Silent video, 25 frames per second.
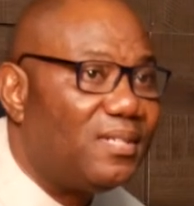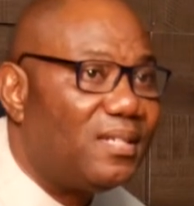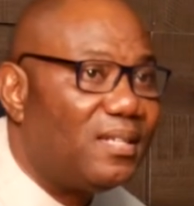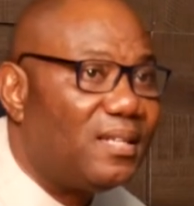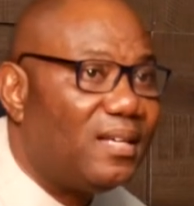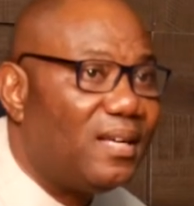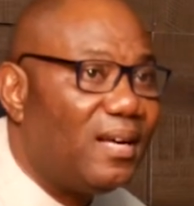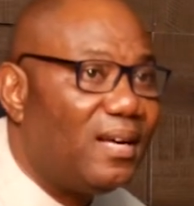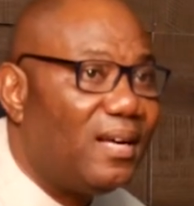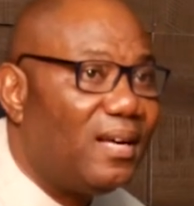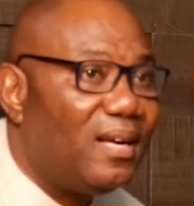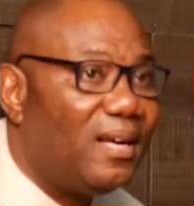
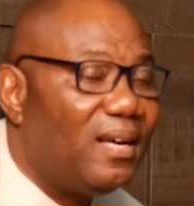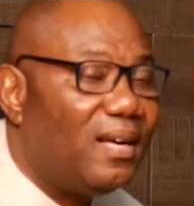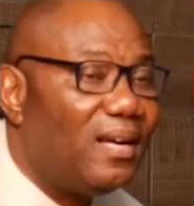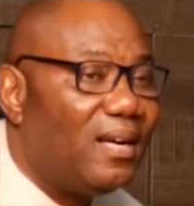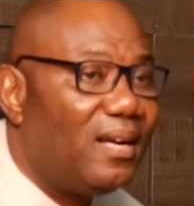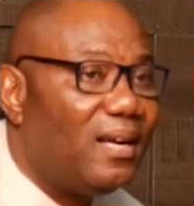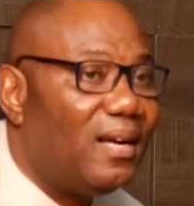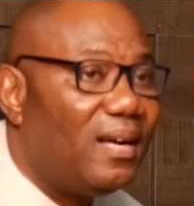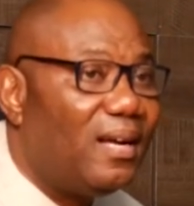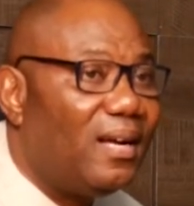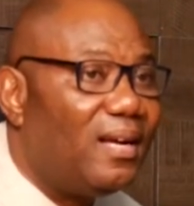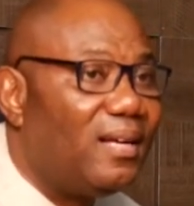the car.
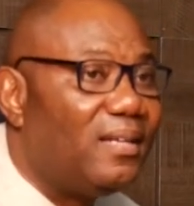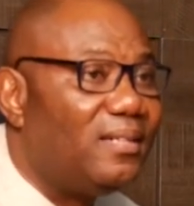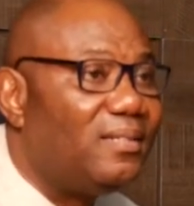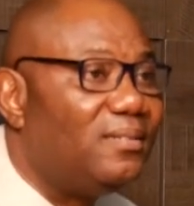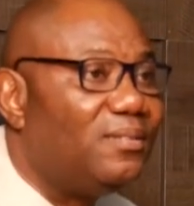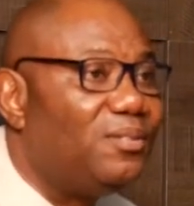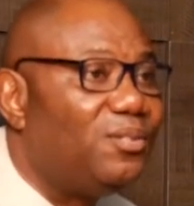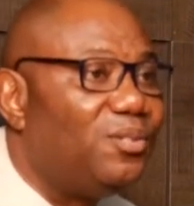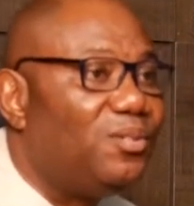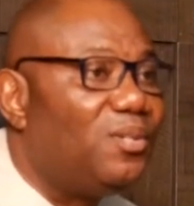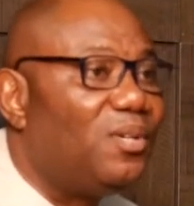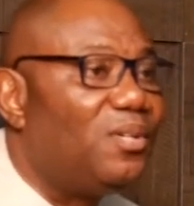
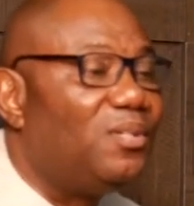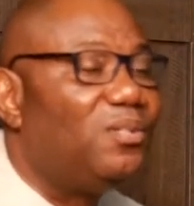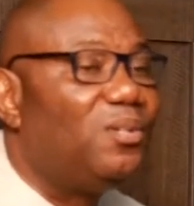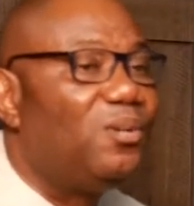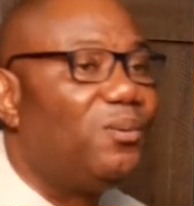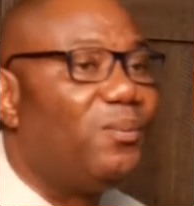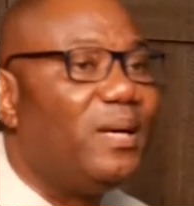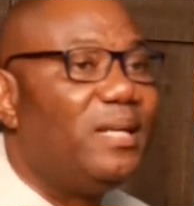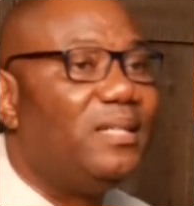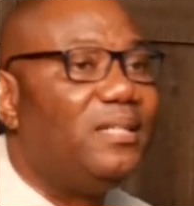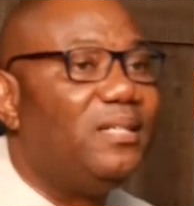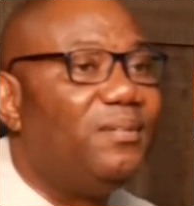And you don't
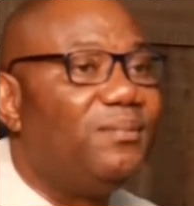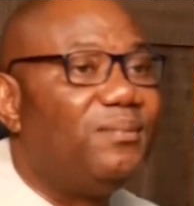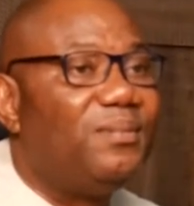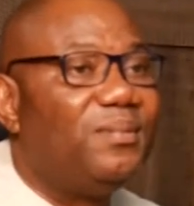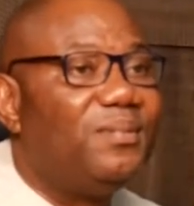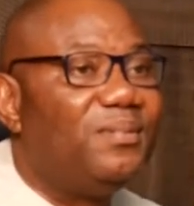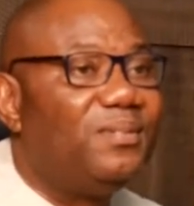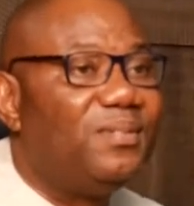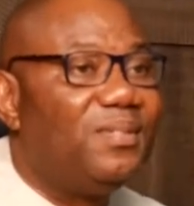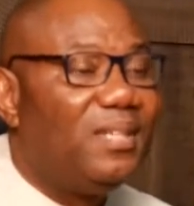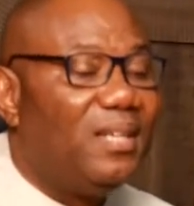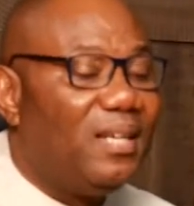know when
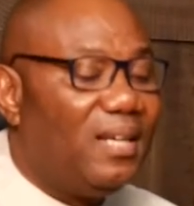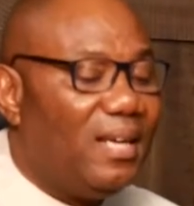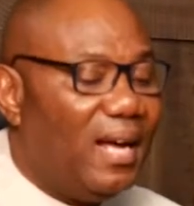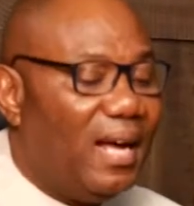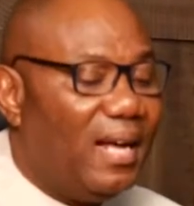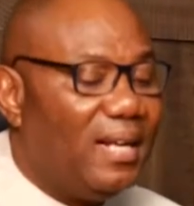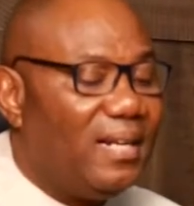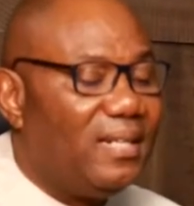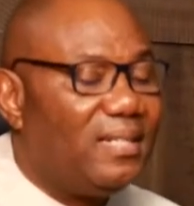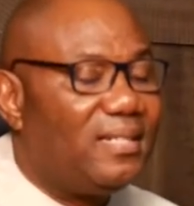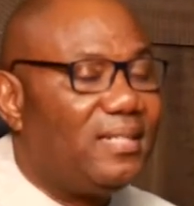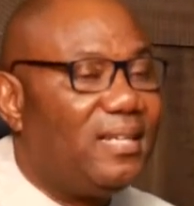even
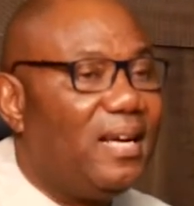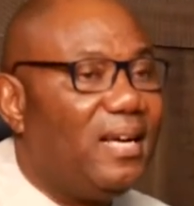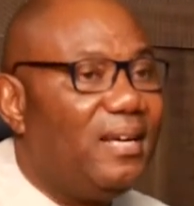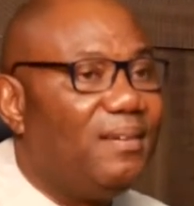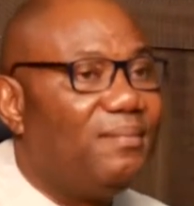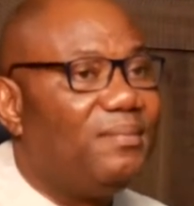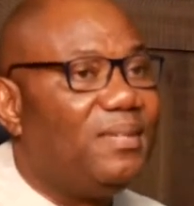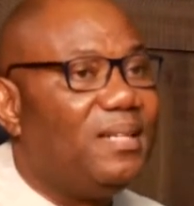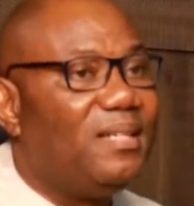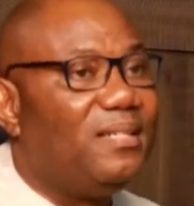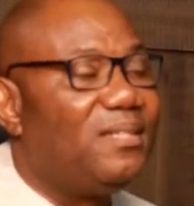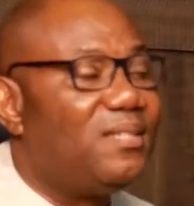at the
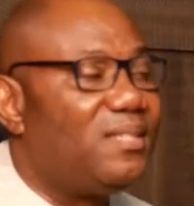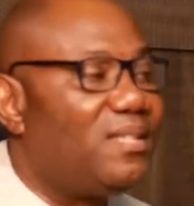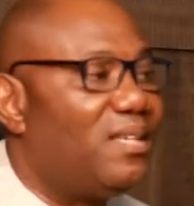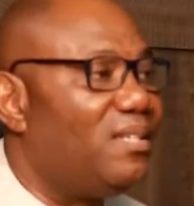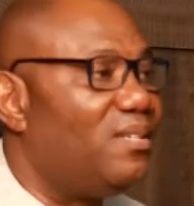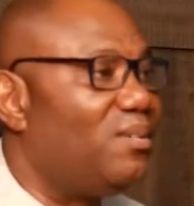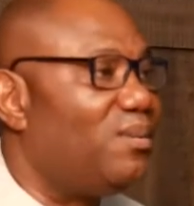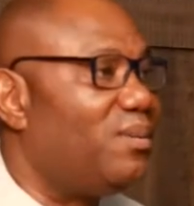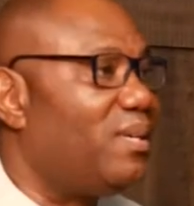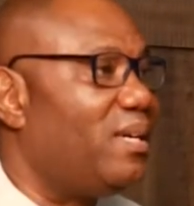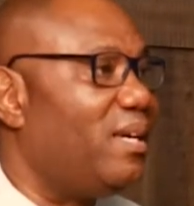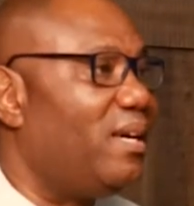time that he
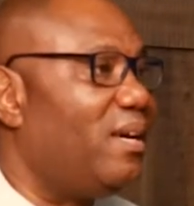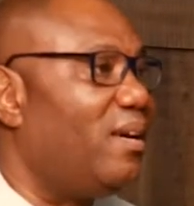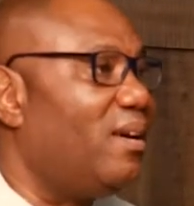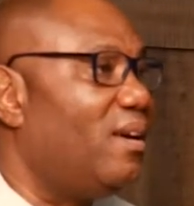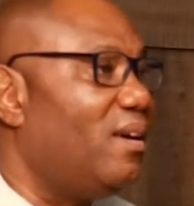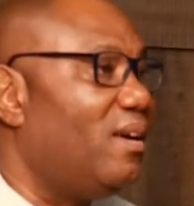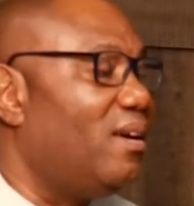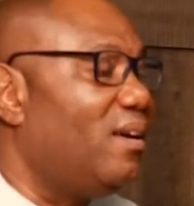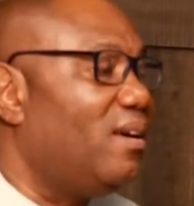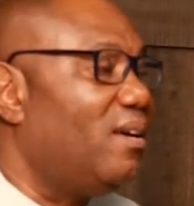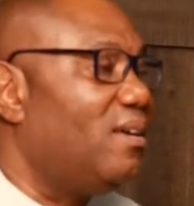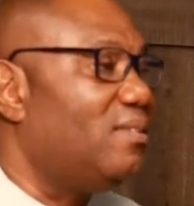said,
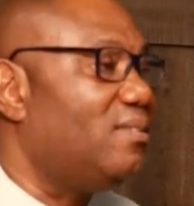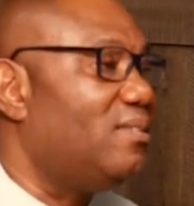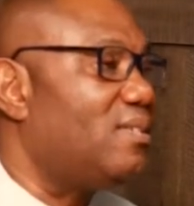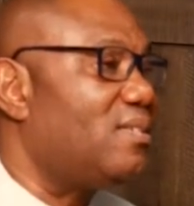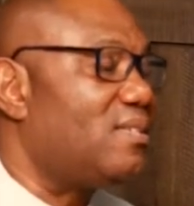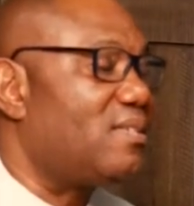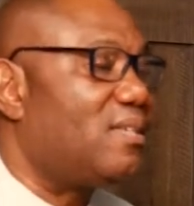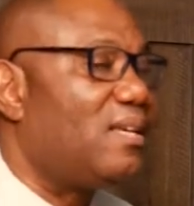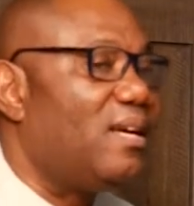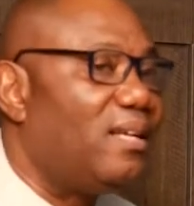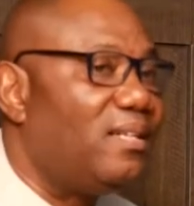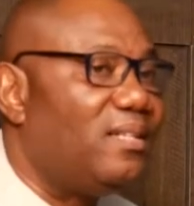okay,
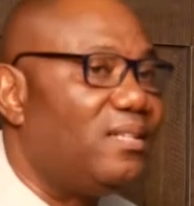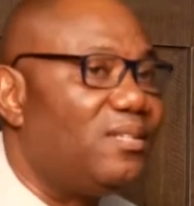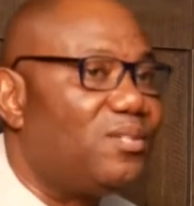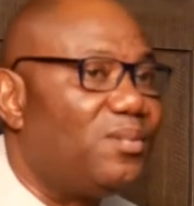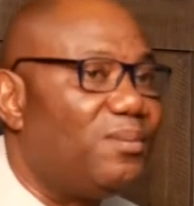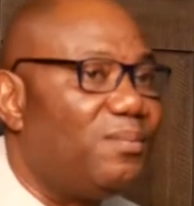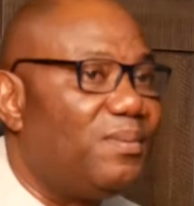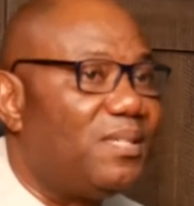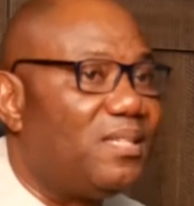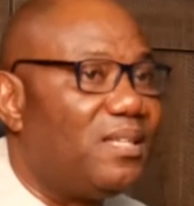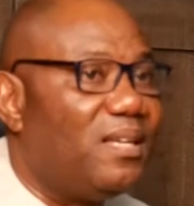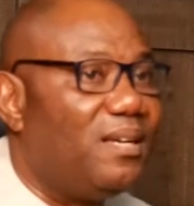this car needs
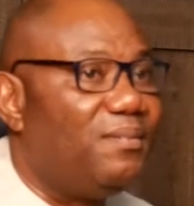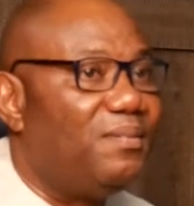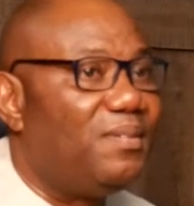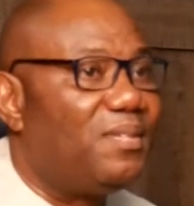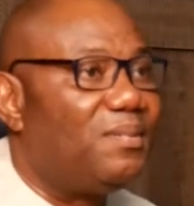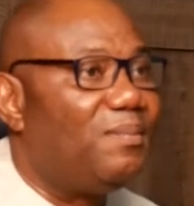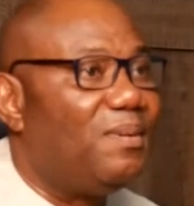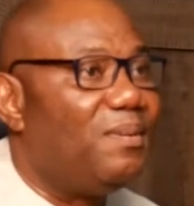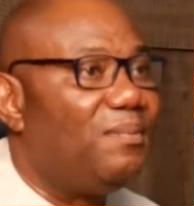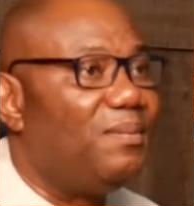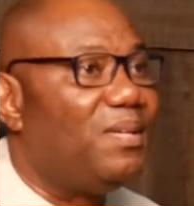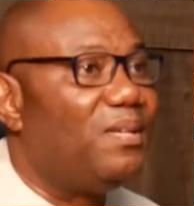to be
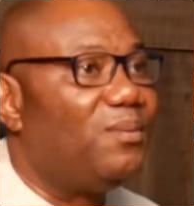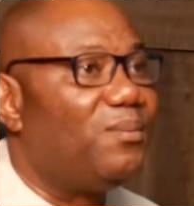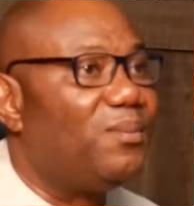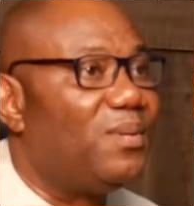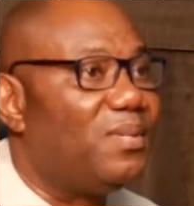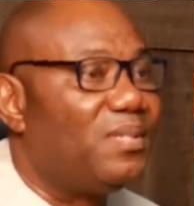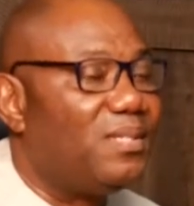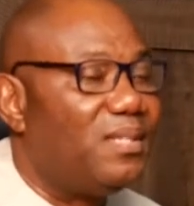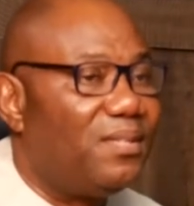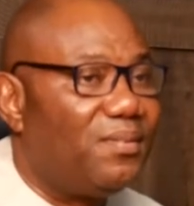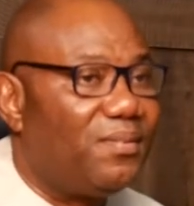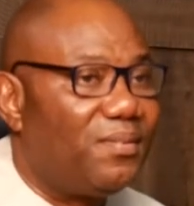serviced maybe
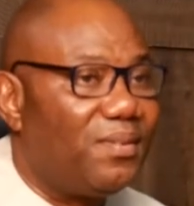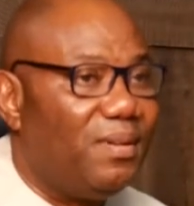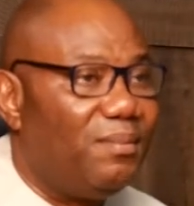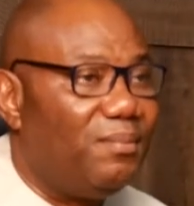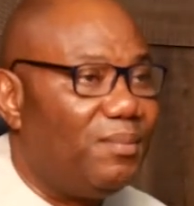once in 3